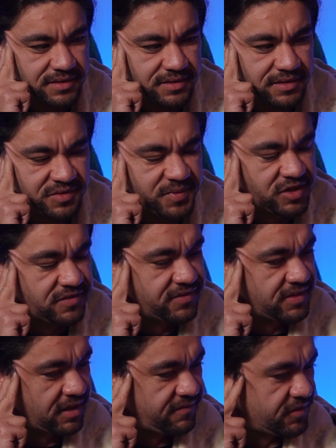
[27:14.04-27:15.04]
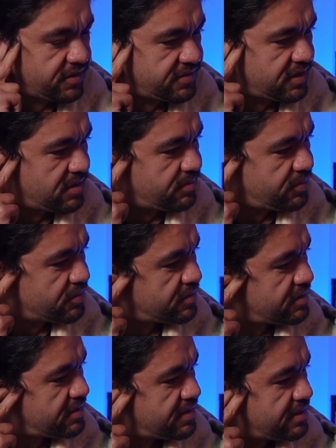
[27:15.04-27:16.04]
especially for example,
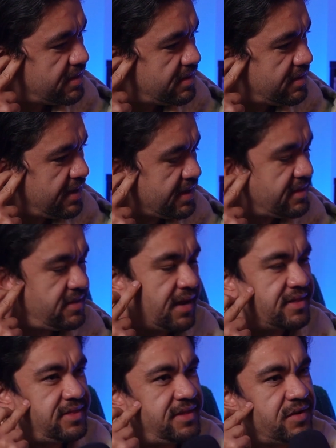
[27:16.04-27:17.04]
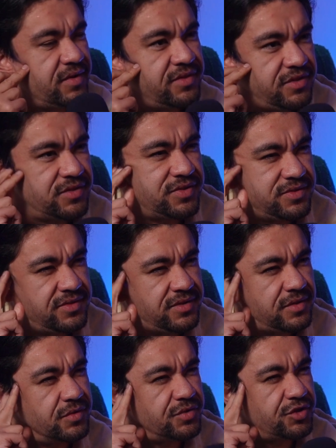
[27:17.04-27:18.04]
there is just
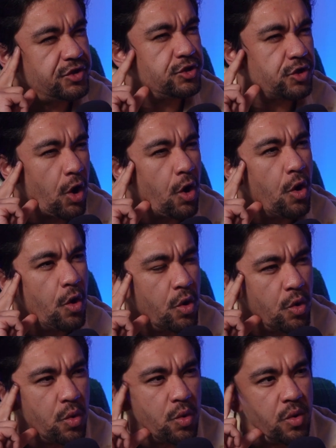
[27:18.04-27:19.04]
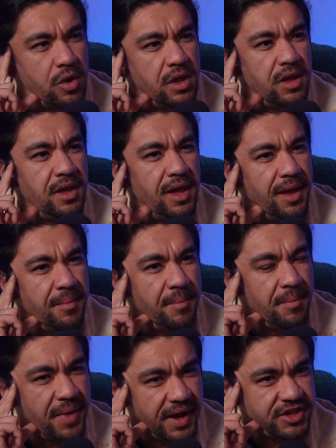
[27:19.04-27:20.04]
still so
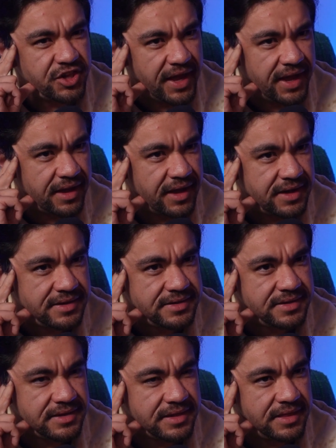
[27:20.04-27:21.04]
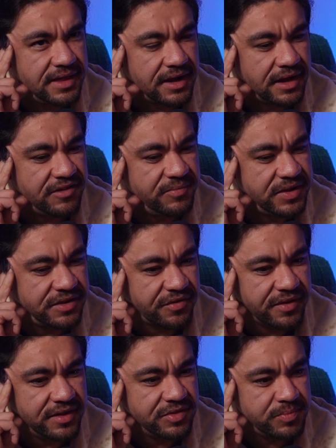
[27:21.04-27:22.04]
much anger that I've been
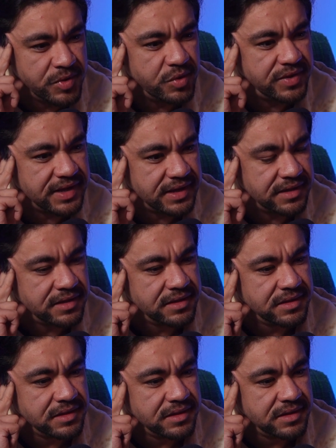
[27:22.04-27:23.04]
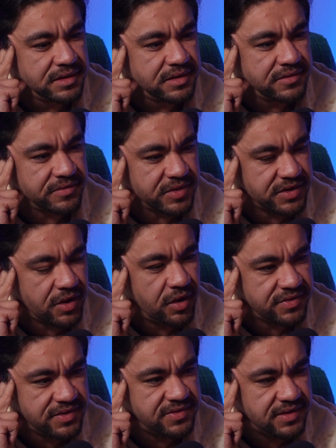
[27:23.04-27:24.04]
transmuting from the
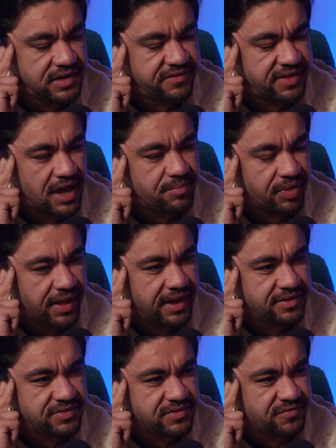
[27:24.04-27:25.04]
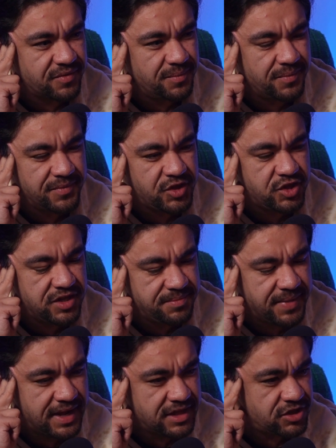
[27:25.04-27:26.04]
toxicity of that place, from shit
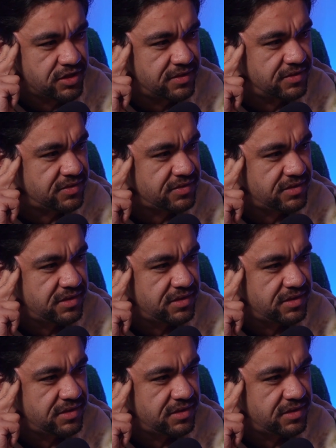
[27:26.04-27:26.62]
managers,